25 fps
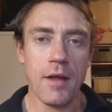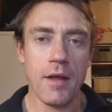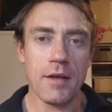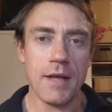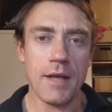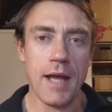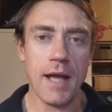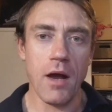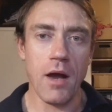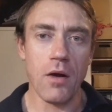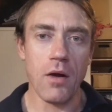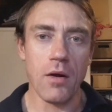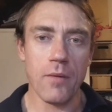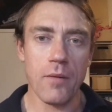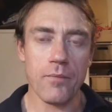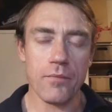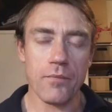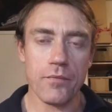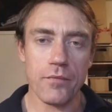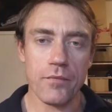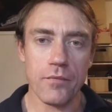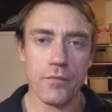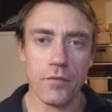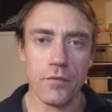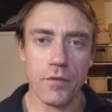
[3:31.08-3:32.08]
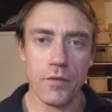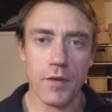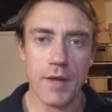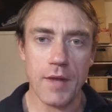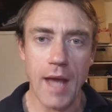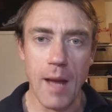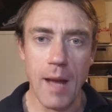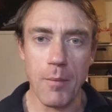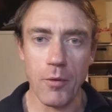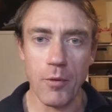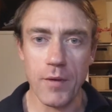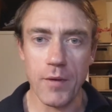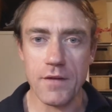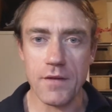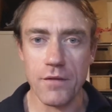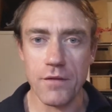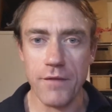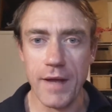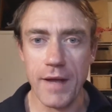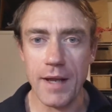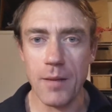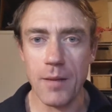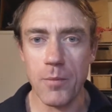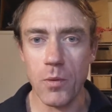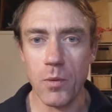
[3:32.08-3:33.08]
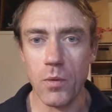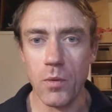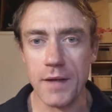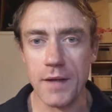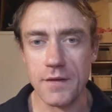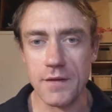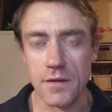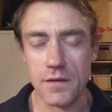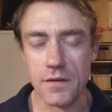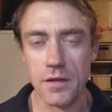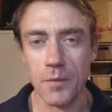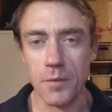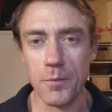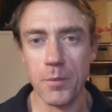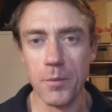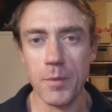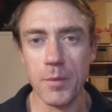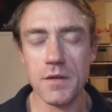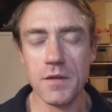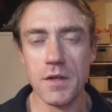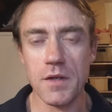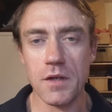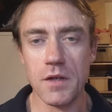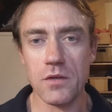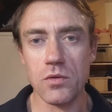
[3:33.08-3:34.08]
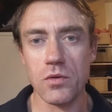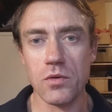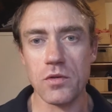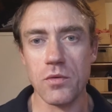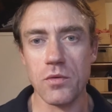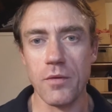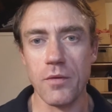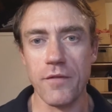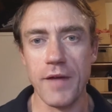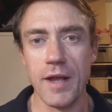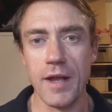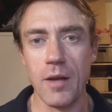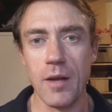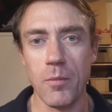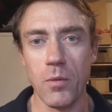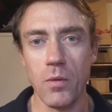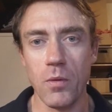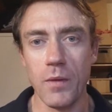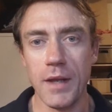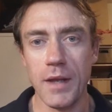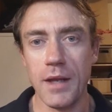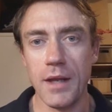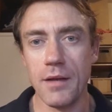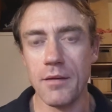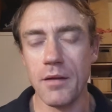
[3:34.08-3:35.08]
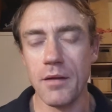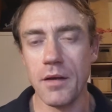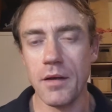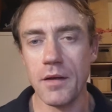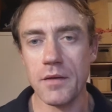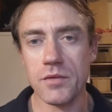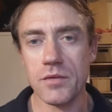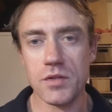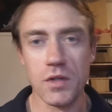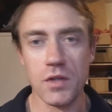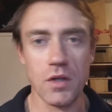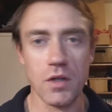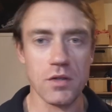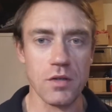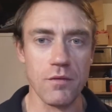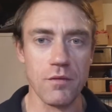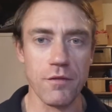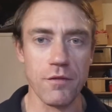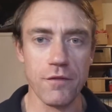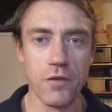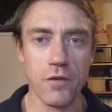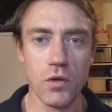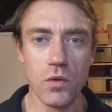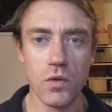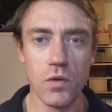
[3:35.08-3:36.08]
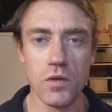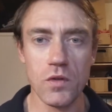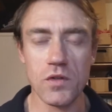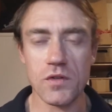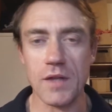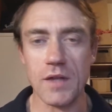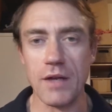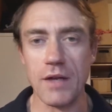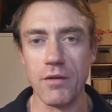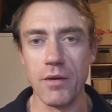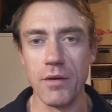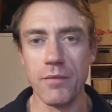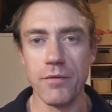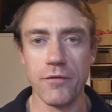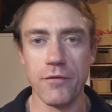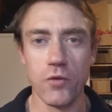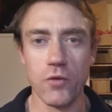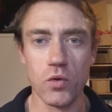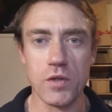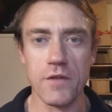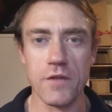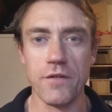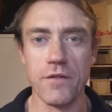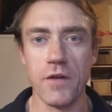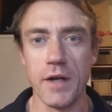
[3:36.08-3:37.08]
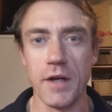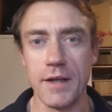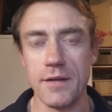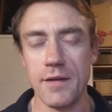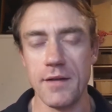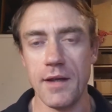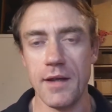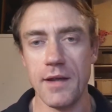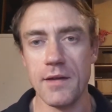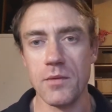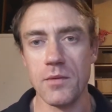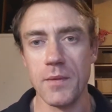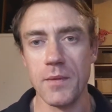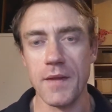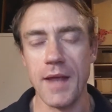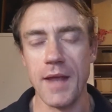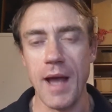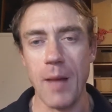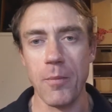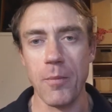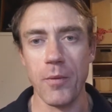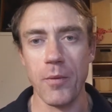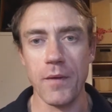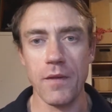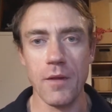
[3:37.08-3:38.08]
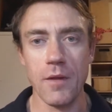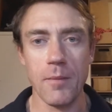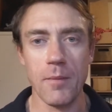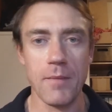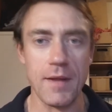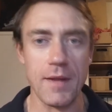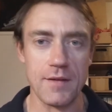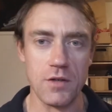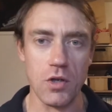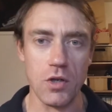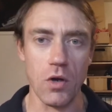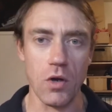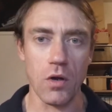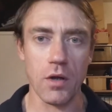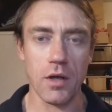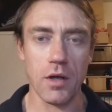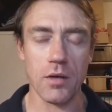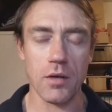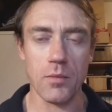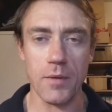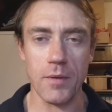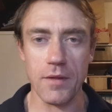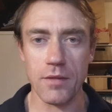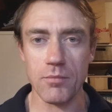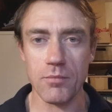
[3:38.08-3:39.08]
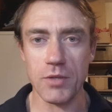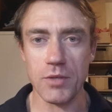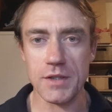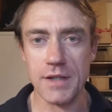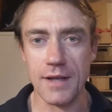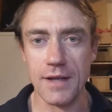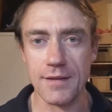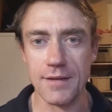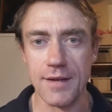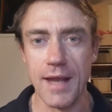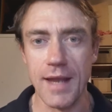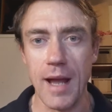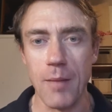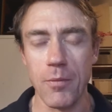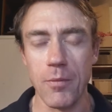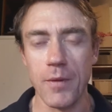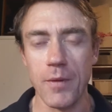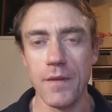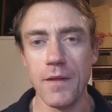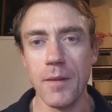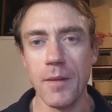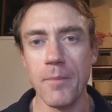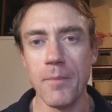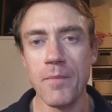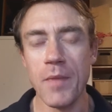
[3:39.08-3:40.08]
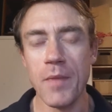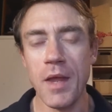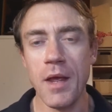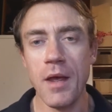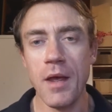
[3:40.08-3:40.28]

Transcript: Now, GABA is available as a supplement, and it's also available in certain foods. There are fortified teas with GABA in them. There's yogurt which has GABA in them.